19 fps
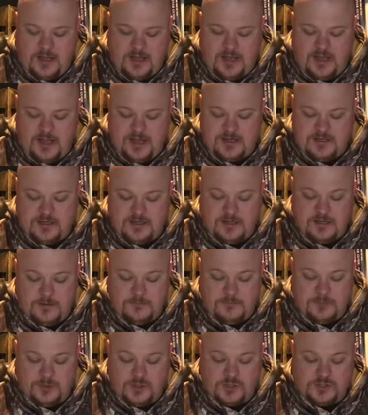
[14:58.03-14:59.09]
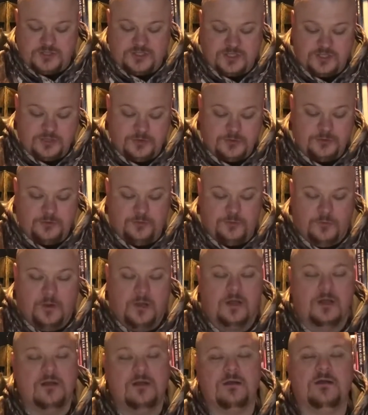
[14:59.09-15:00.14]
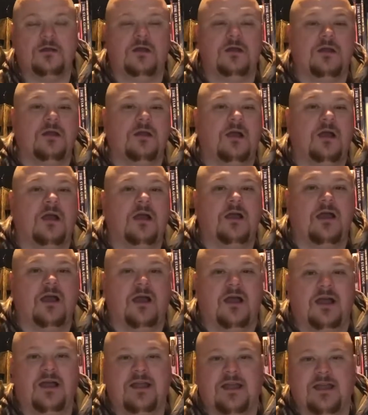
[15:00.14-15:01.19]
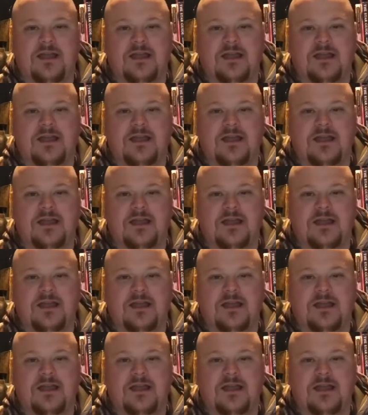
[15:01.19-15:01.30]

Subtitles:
At number 2, I